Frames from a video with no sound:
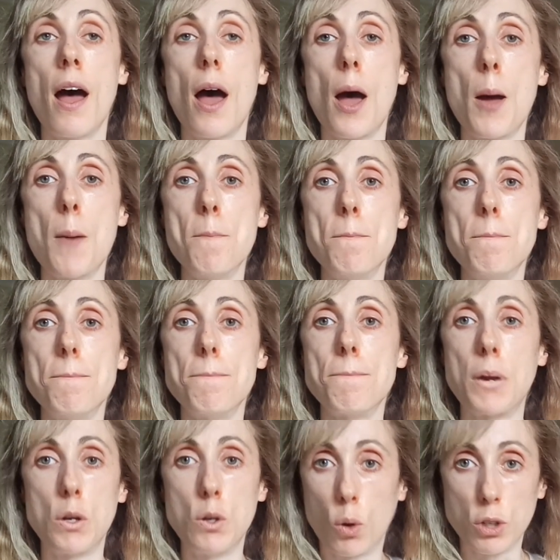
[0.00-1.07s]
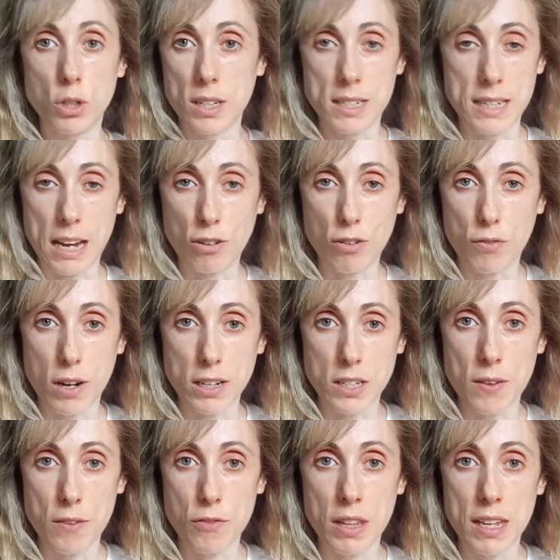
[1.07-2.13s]
but not to the sacrifice of
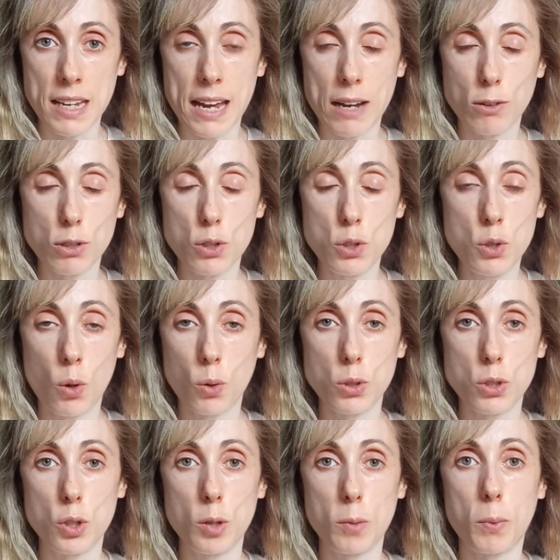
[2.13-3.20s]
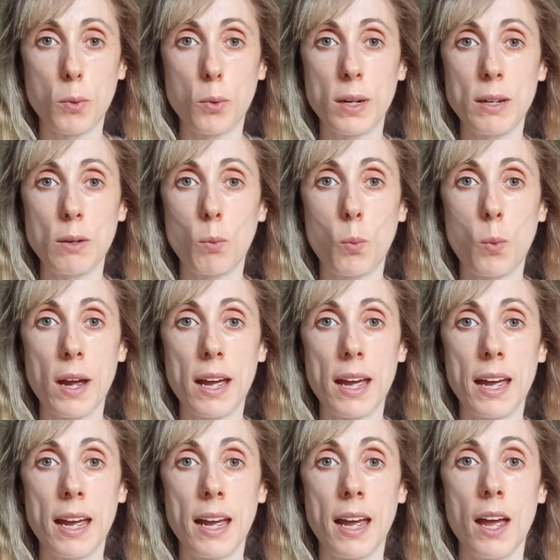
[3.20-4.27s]
everything else, not to the point
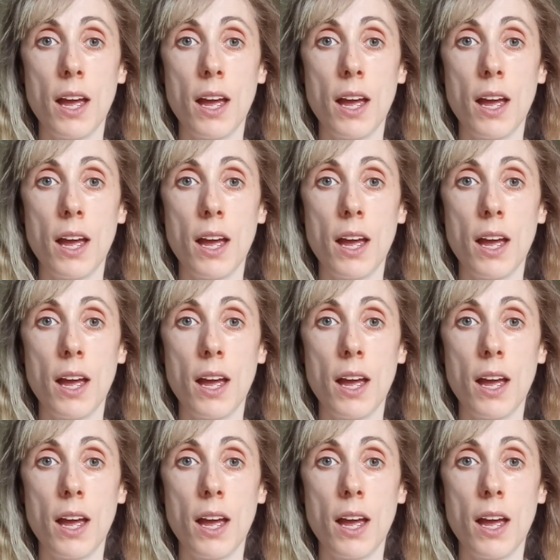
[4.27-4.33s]
where,